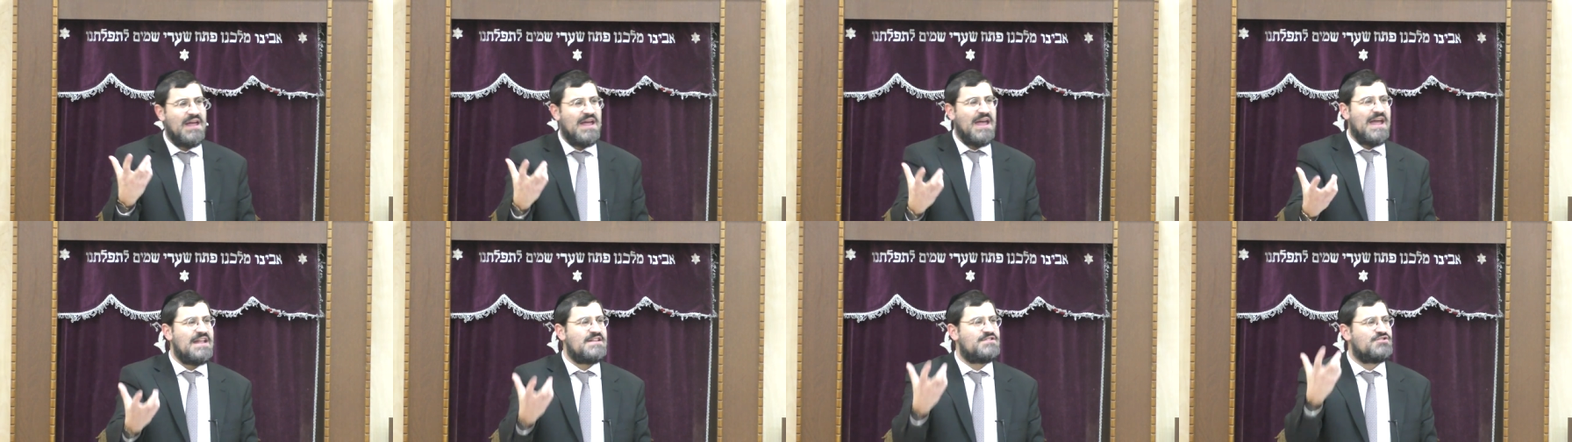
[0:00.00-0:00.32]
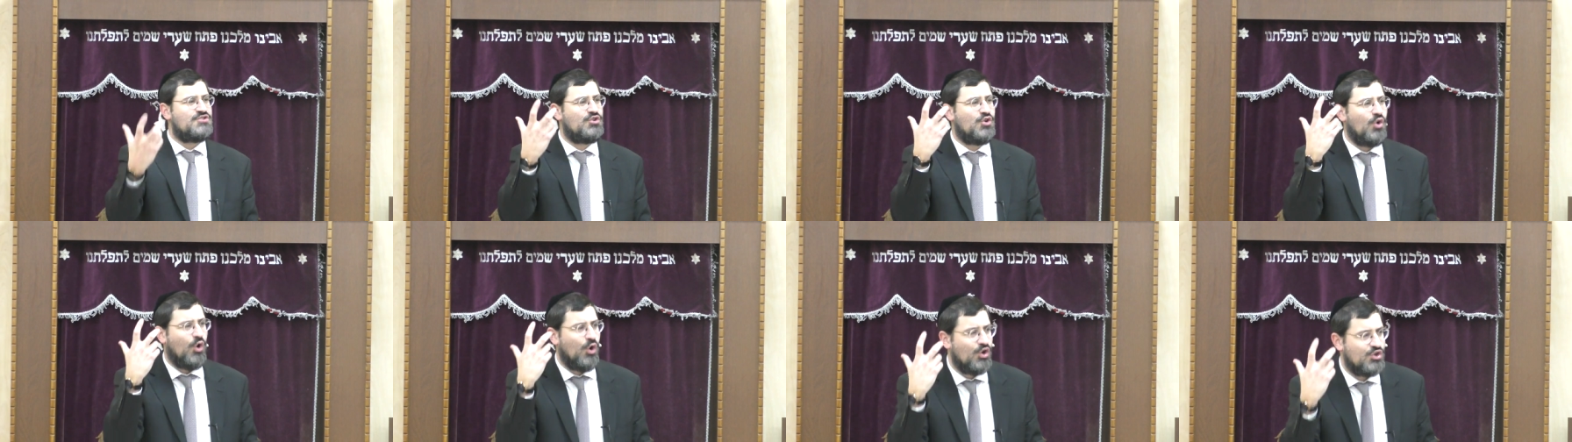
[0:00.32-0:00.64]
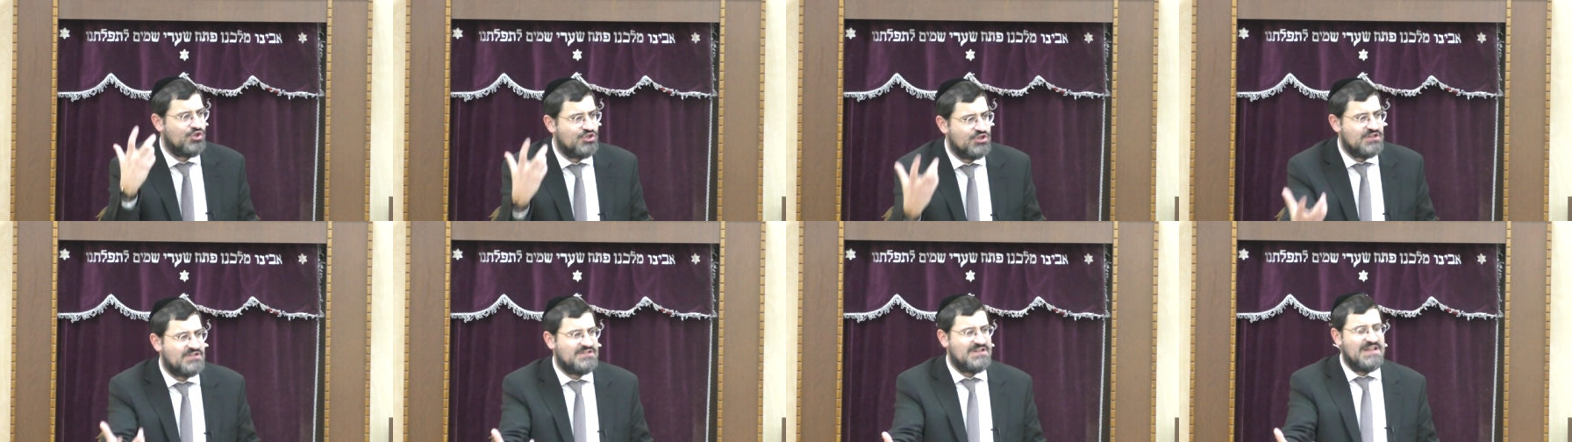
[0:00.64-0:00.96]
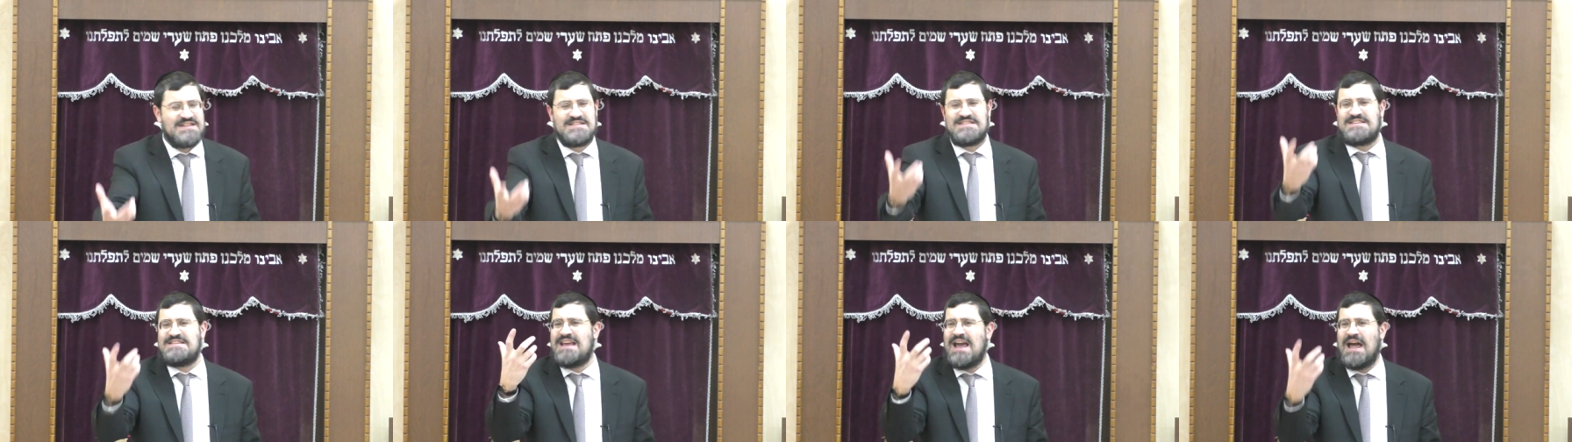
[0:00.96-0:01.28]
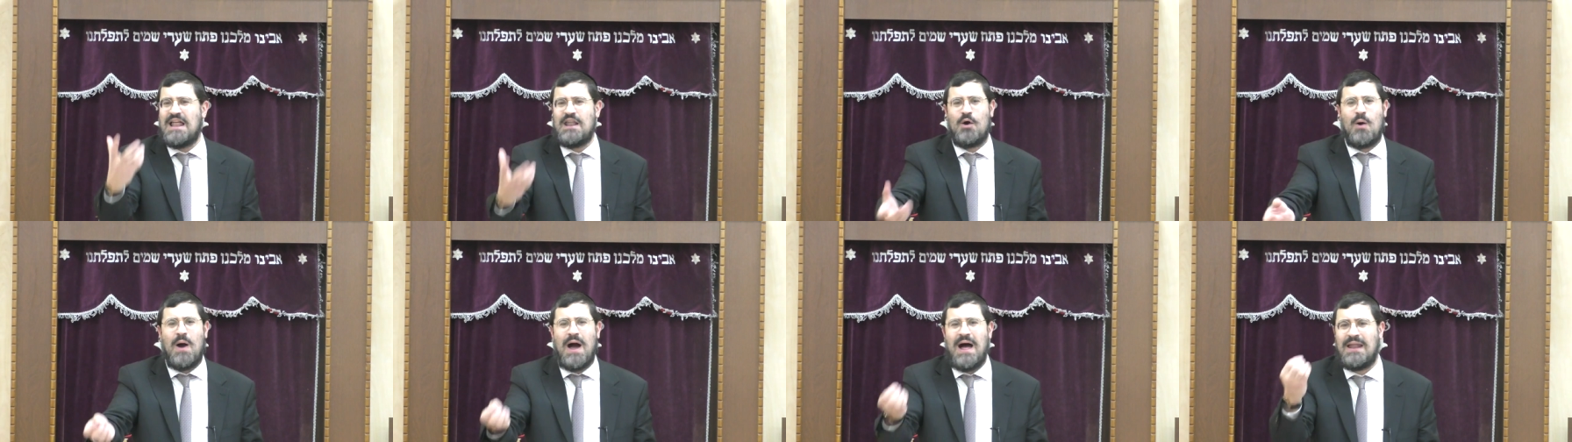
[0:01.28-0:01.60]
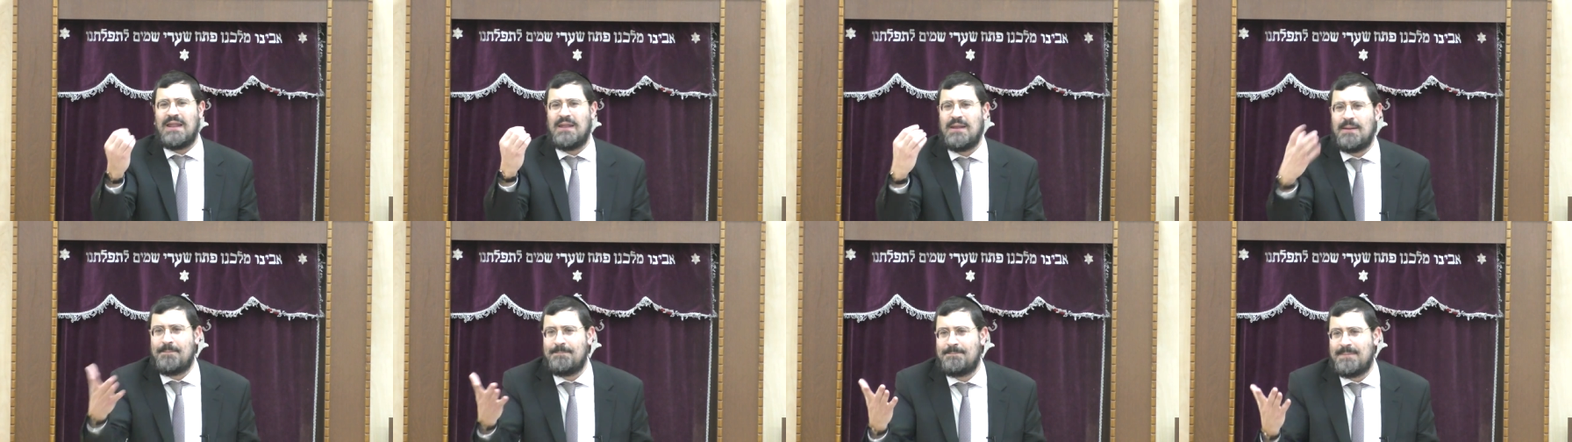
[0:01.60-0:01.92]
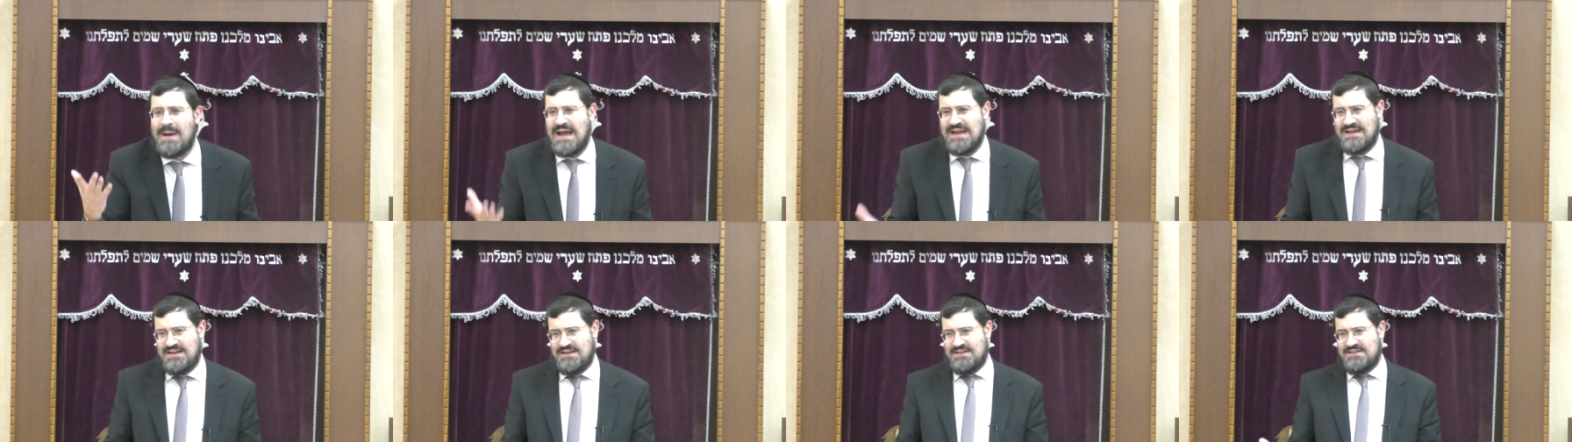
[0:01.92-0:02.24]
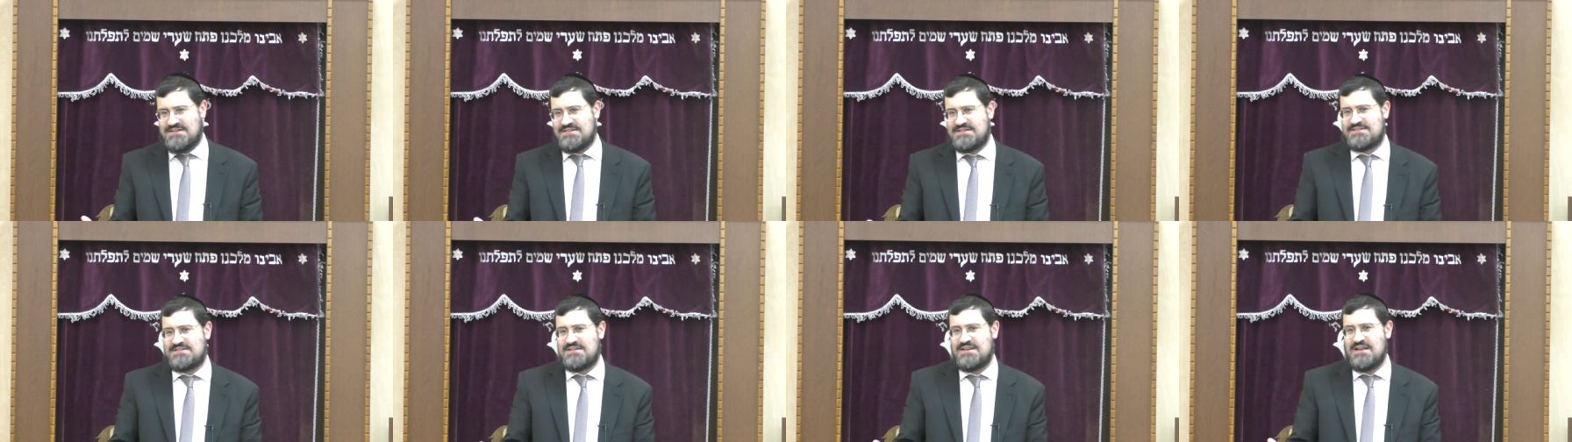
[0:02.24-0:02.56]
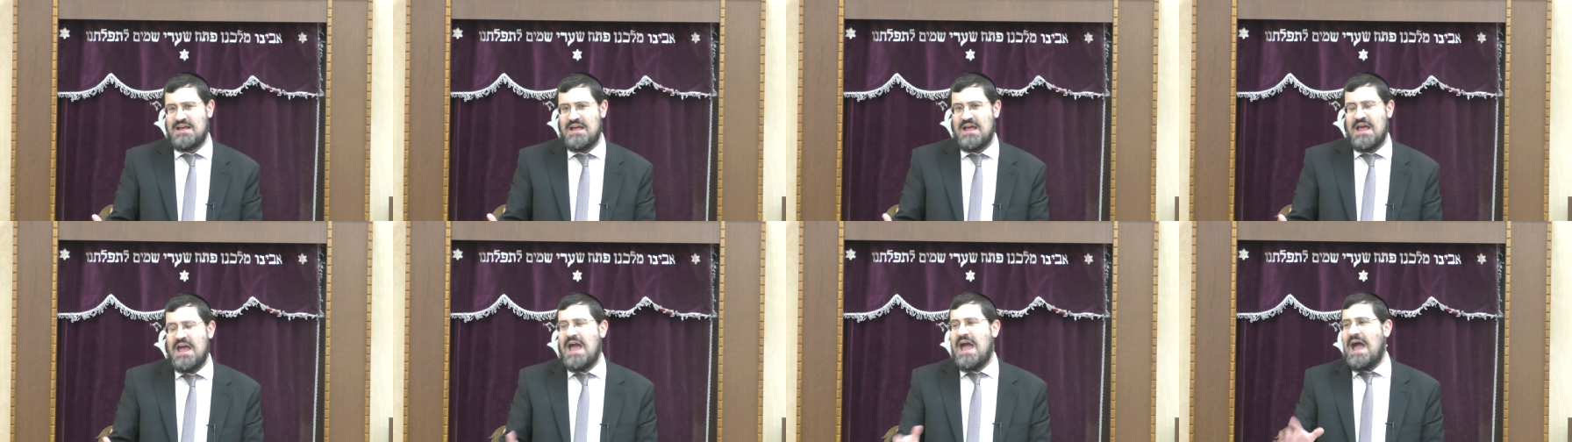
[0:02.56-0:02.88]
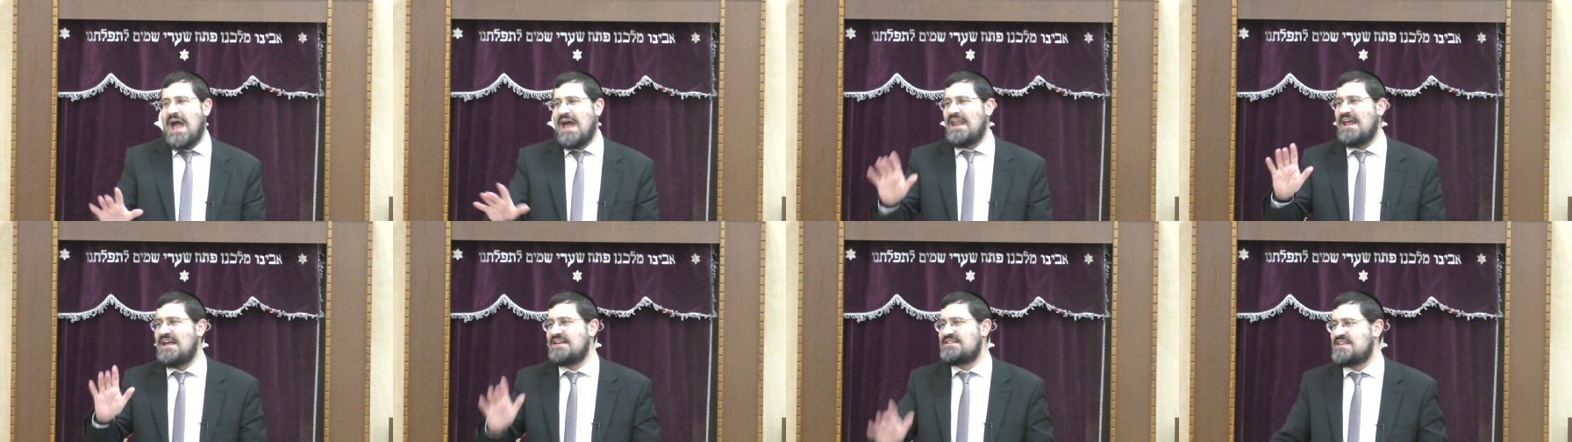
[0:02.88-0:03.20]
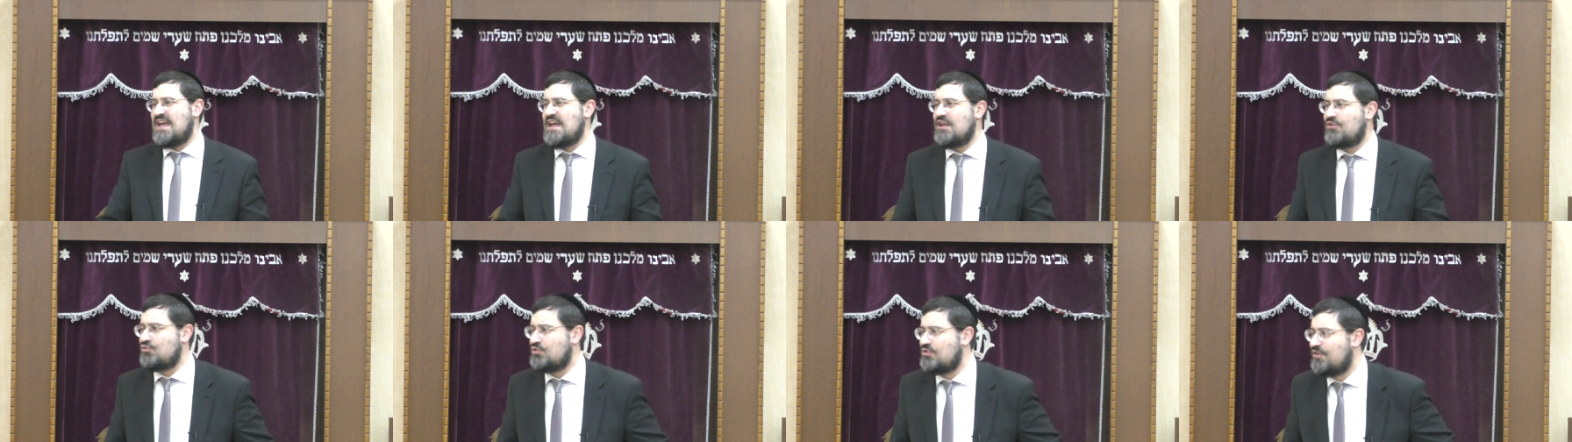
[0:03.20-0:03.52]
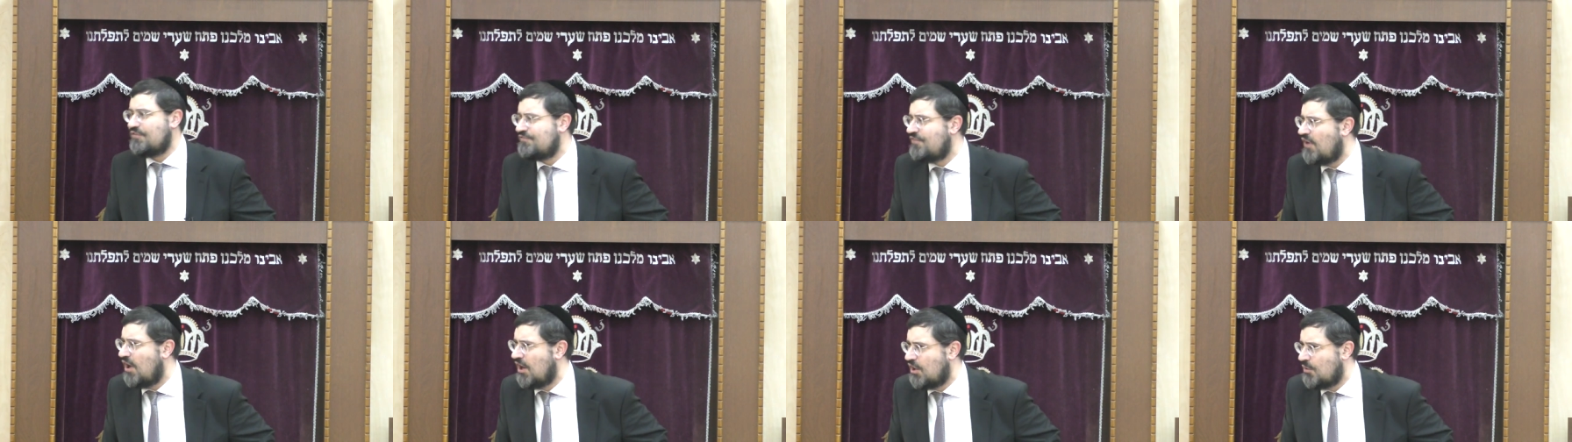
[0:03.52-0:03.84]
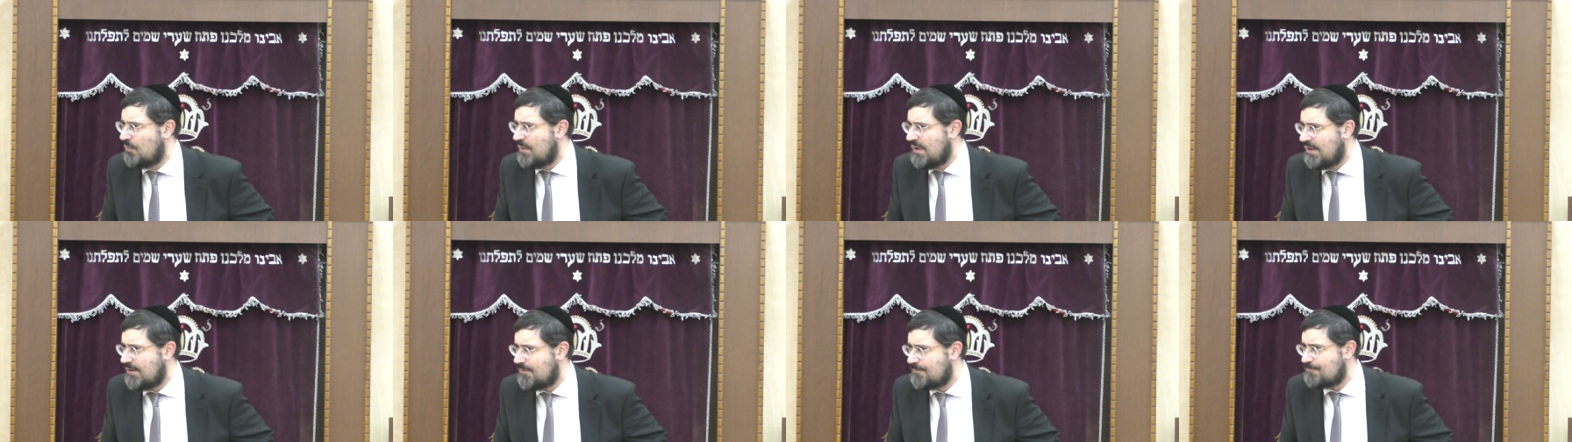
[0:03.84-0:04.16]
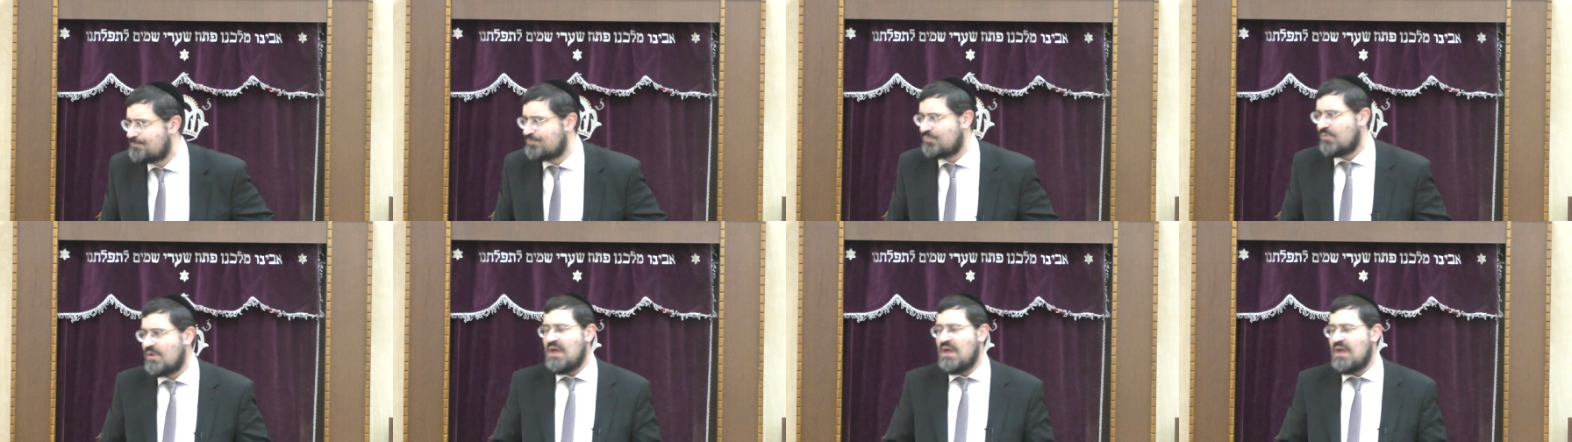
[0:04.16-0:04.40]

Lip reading: It's gorgeous. It's yellow. Allah milas. And I say to you the following.